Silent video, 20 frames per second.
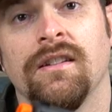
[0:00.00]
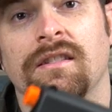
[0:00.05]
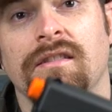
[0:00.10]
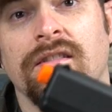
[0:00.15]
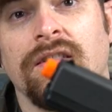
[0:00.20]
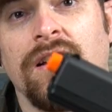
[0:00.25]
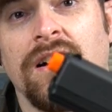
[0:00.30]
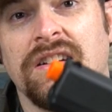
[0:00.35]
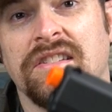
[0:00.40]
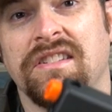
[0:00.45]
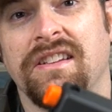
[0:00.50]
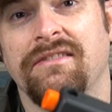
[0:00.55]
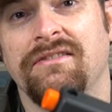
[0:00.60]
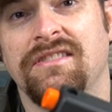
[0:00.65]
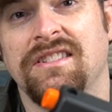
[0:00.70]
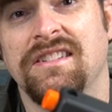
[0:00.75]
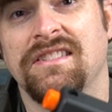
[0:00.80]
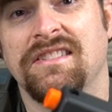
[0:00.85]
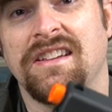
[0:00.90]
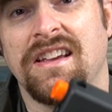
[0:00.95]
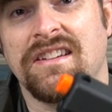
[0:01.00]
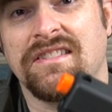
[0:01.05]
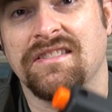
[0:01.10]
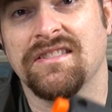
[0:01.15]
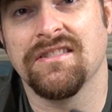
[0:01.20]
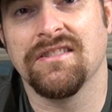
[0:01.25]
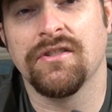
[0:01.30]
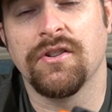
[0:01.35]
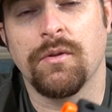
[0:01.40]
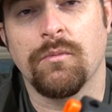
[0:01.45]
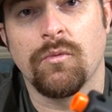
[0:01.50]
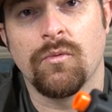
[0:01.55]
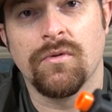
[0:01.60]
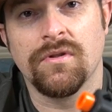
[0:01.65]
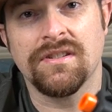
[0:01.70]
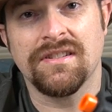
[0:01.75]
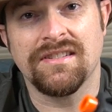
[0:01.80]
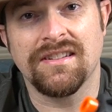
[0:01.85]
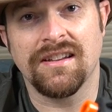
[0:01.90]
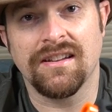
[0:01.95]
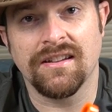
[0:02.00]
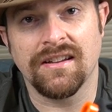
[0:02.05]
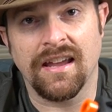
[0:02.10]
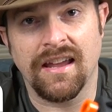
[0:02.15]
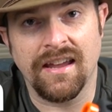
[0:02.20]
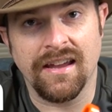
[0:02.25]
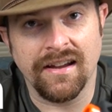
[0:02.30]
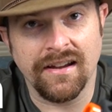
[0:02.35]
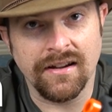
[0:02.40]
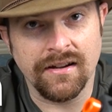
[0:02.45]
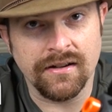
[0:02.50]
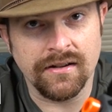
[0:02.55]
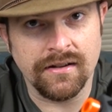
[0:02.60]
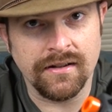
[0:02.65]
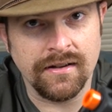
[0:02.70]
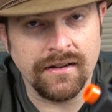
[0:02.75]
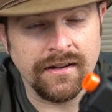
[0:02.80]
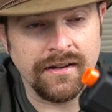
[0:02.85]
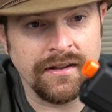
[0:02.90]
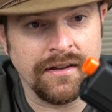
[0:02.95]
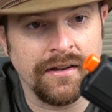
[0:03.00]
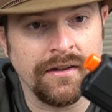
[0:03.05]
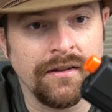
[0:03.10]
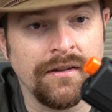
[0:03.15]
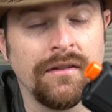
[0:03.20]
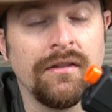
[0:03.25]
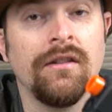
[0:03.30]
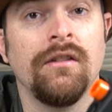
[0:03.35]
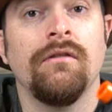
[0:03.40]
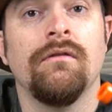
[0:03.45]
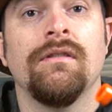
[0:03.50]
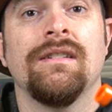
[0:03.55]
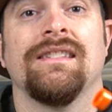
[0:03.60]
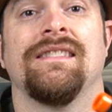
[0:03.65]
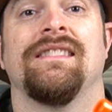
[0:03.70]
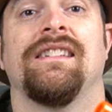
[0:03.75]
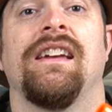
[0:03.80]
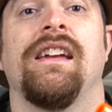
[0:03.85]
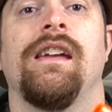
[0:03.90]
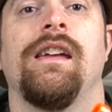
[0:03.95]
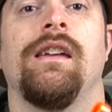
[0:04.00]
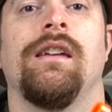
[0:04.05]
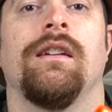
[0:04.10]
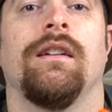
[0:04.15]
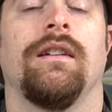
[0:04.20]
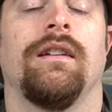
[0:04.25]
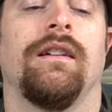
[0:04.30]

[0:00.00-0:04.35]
the Glock 17 is actually the #1 selling handgun in the USA,